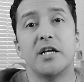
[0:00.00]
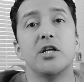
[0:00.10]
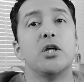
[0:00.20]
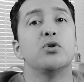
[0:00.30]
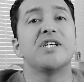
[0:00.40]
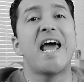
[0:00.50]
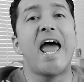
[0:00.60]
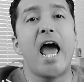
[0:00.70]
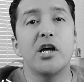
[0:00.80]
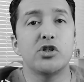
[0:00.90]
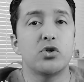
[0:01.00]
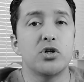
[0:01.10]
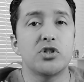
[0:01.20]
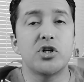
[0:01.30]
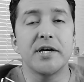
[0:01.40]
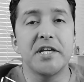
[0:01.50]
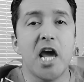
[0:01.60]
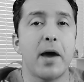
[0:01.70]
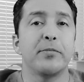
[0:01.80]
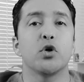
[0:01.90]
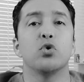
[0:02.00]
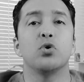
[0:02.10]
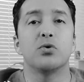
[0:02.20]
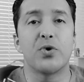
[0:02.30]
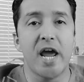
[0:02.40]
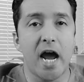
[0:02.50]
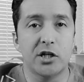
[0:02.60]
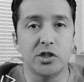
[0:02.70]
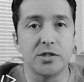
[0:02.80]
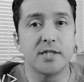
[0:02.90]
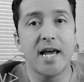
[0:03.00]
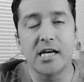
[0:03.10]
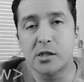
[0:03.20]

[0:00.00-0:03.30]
induce hazardous chemical reactions,